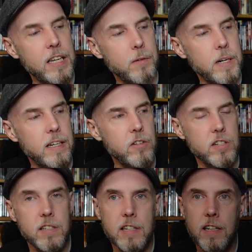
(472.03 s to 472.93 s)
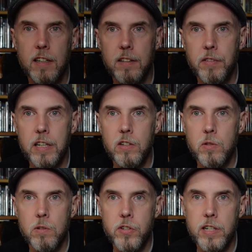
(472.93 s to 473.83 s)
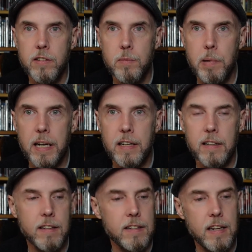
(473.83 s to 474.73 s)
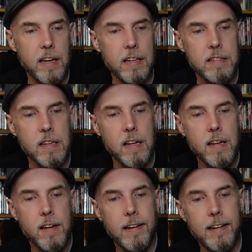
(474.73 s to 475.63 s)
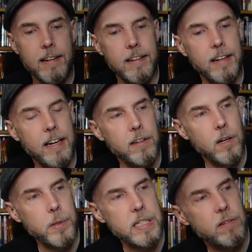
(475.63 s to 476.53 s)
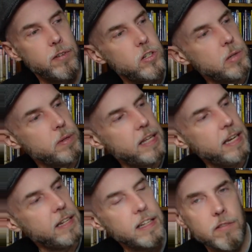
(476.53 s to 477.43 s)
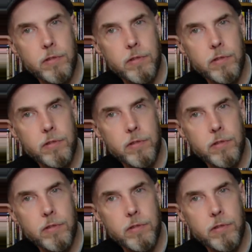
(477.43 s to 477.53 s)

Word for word: think when I used to see it on the video store shelves back in the days, uh, I always confused it with Alien